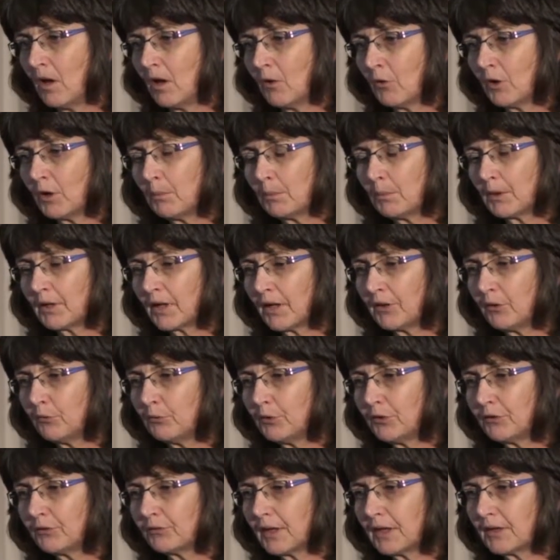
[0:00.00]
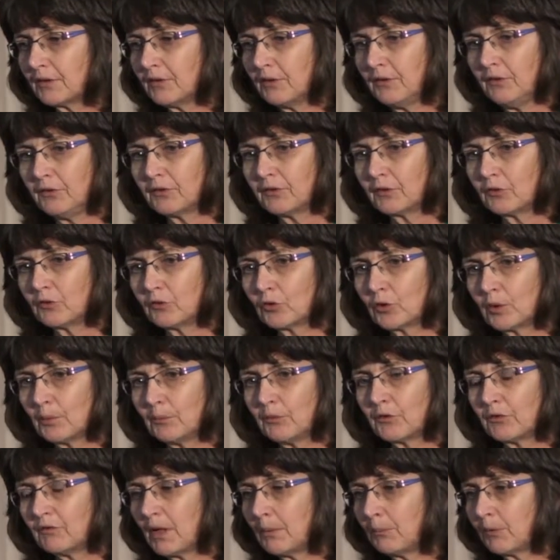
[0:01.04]
What about other risk factors in
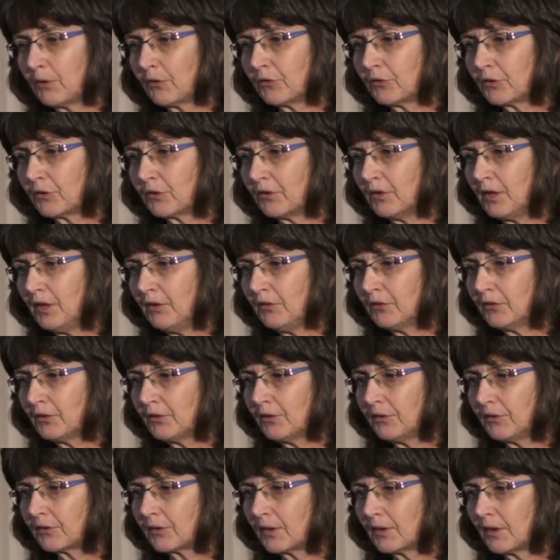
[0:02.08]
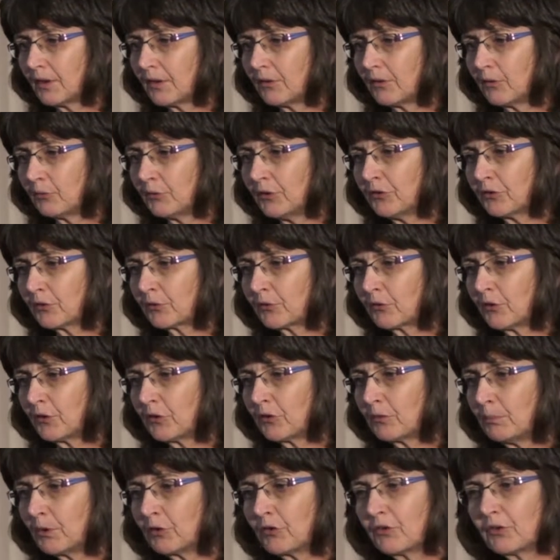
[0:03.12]
terms of amniocentesis? Uh, the risk of
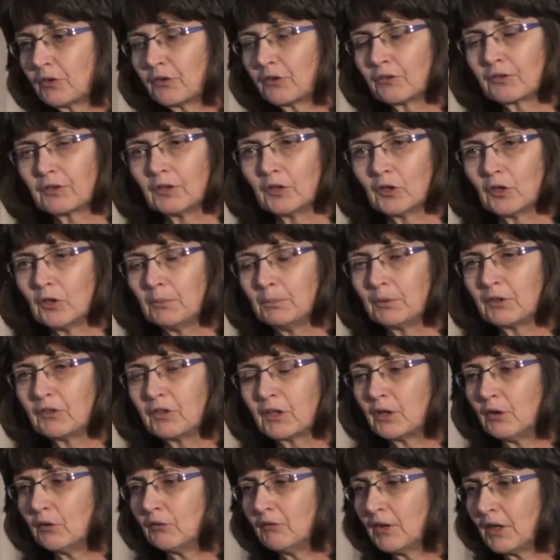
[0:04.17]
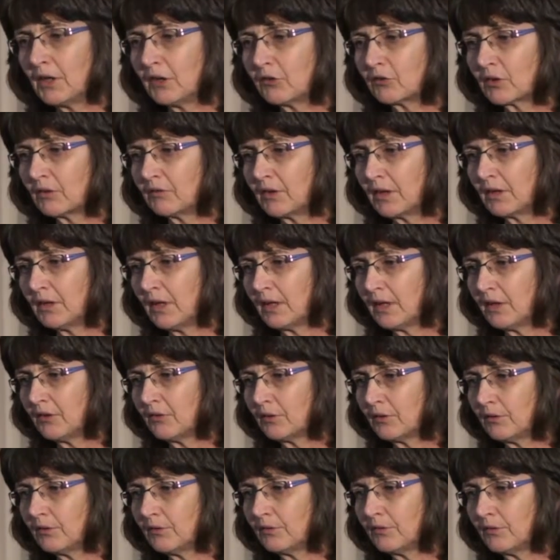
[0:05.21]
transmission is low, particularly of HIV
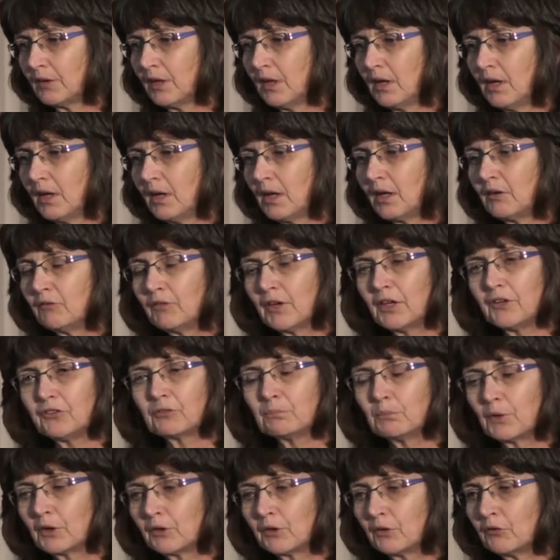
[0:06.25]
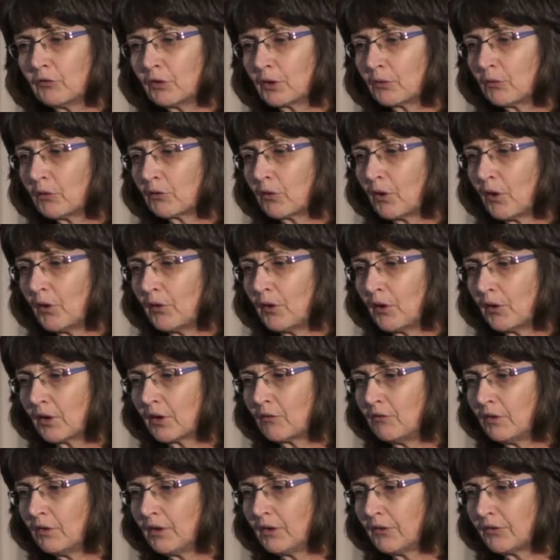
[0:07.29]
negative invasive monitoring with chorionic
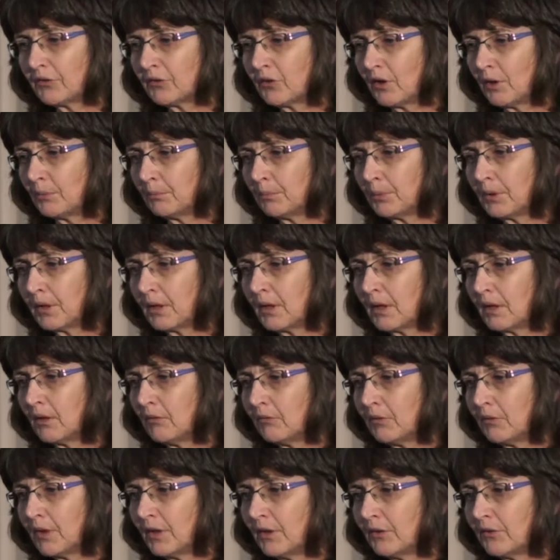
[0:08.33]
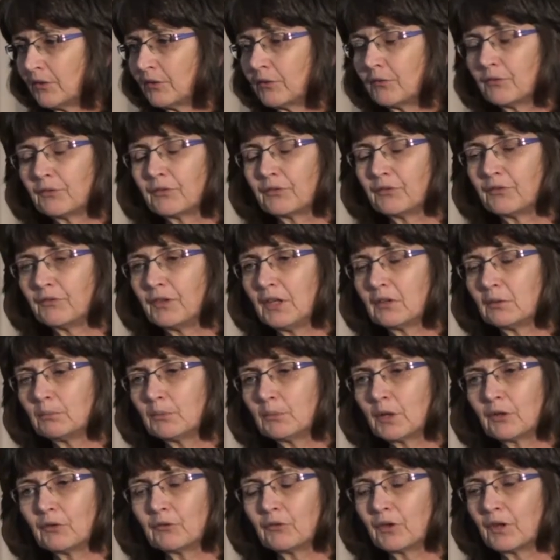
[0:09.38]
villus sampling and invasive fetal
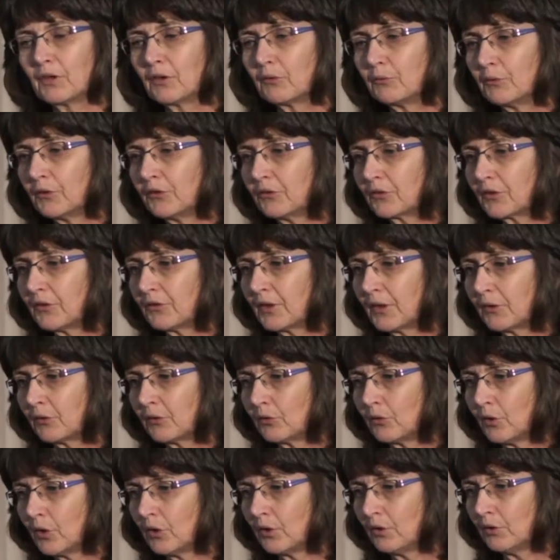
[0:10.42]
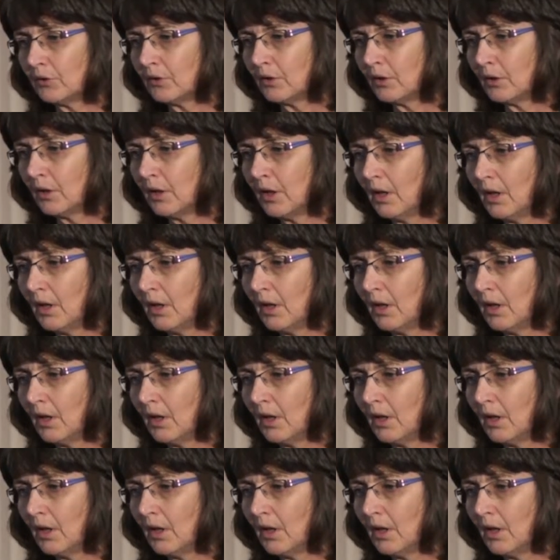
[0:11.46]
monitoring, the risk is unknown.